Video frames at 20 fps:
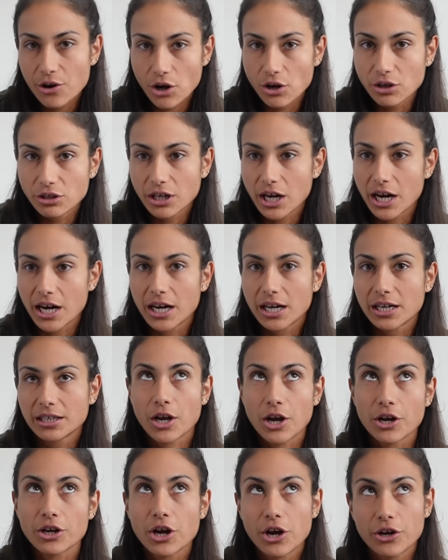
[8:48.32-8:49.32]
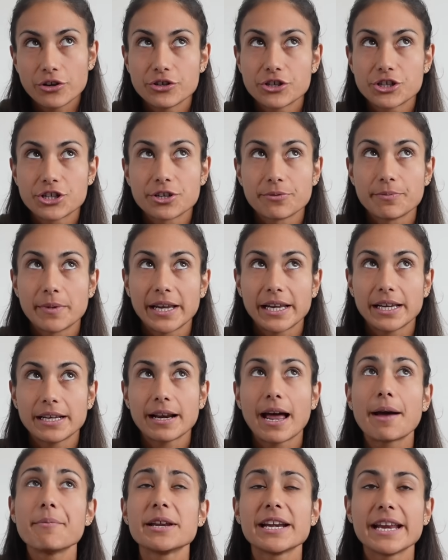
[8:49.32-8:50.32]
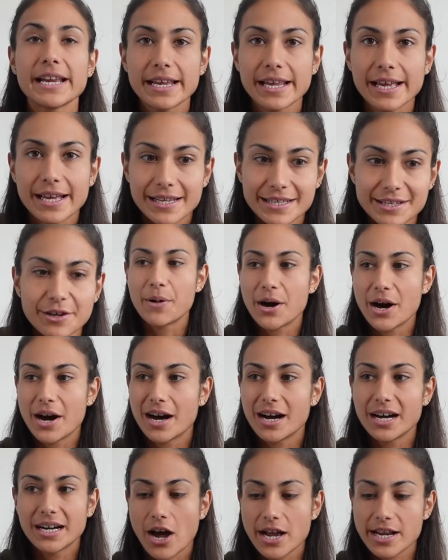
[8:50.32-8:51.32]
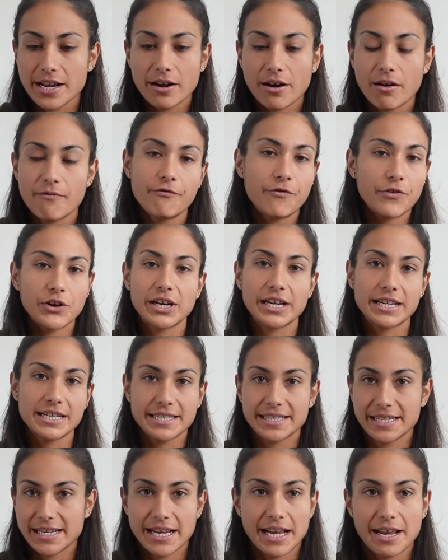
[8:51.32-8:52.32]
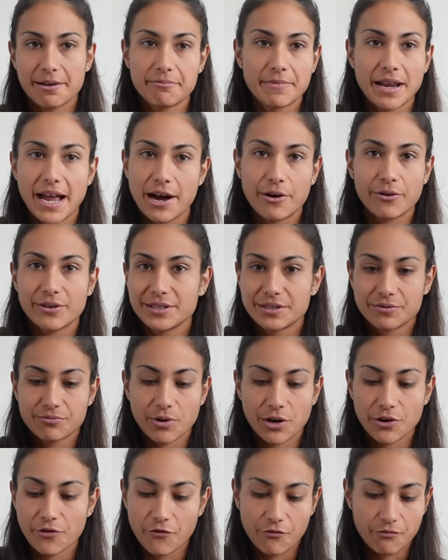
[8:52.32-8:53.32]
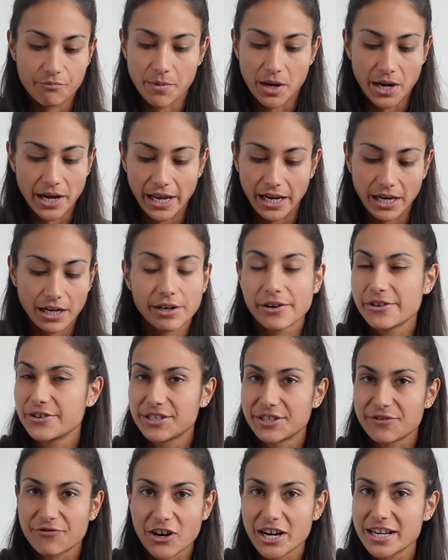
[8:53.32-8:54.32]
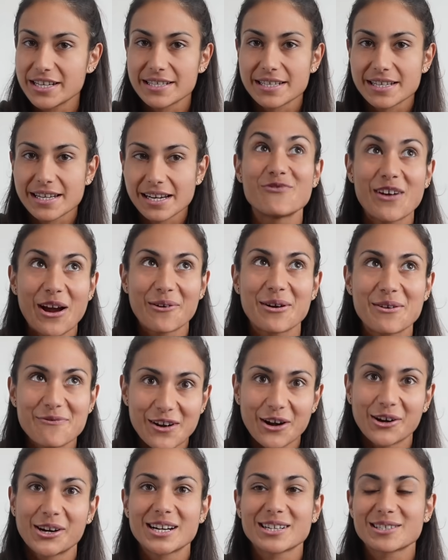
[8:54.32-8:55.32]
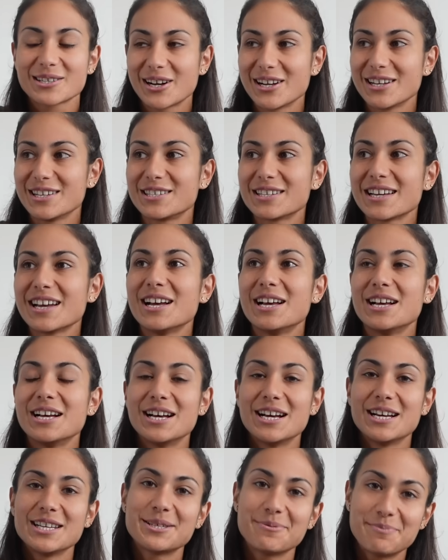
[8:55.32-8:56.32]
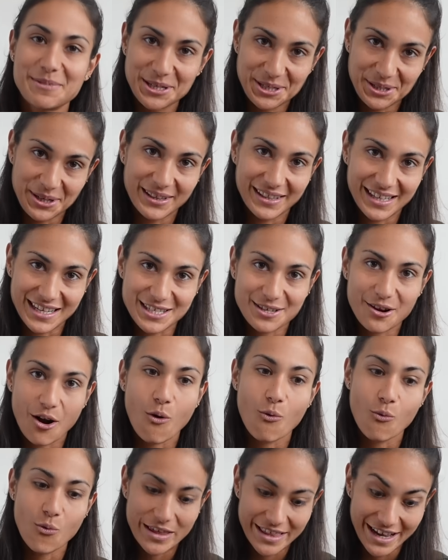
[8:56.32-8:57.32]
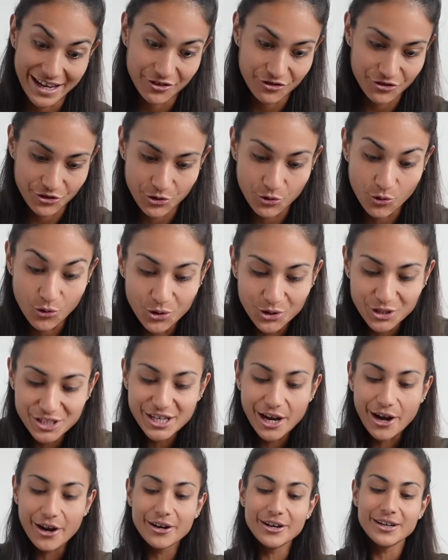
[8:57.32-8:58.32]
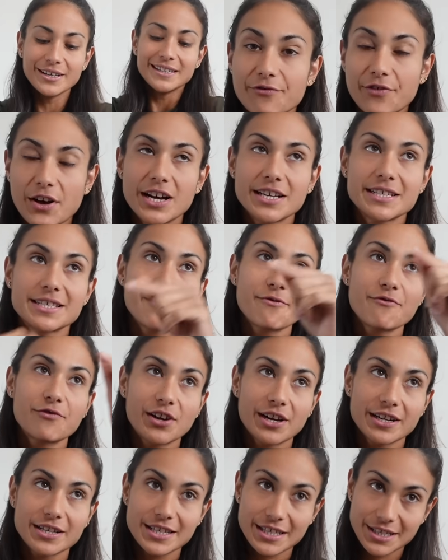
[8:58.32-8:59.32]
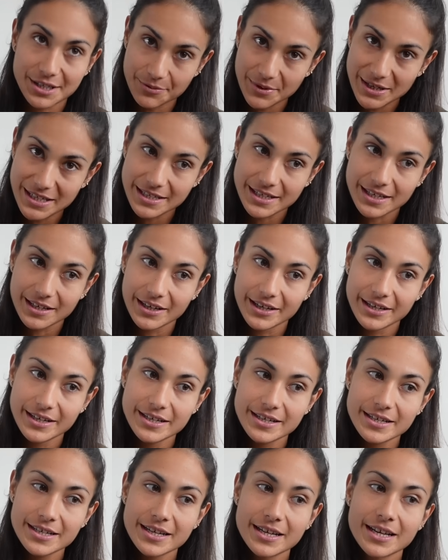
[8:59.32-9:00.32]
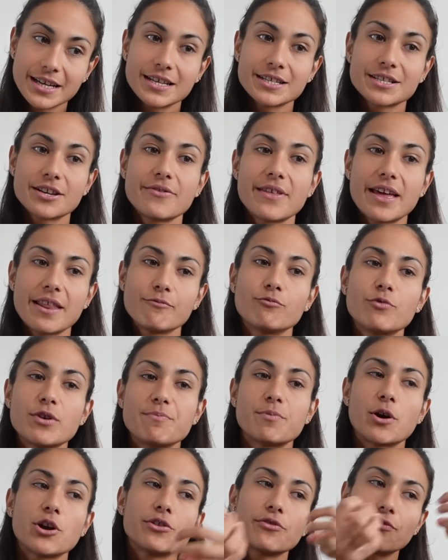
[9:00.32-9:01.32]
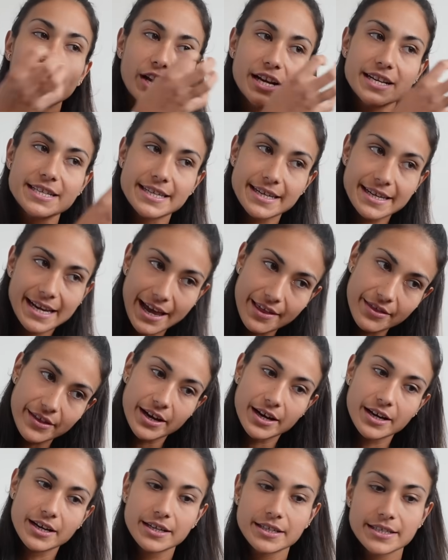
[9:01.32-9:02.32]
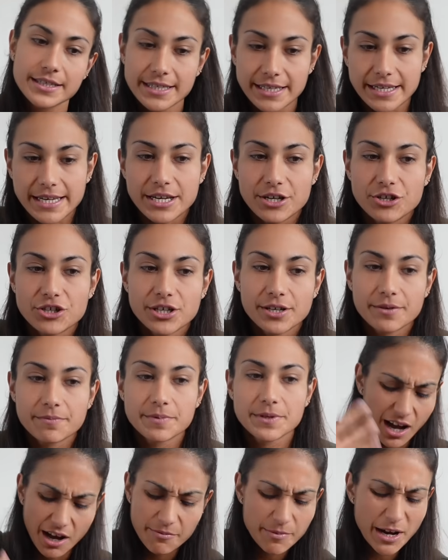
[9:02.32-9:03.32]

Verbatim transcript: longer a coach to me. I mean, he is, but I fully see him now as one of my closest friends. Very, very excited to be doing this with Andrew. Also, first I'm flying to Switzerland so then we both fly together to Egypt. I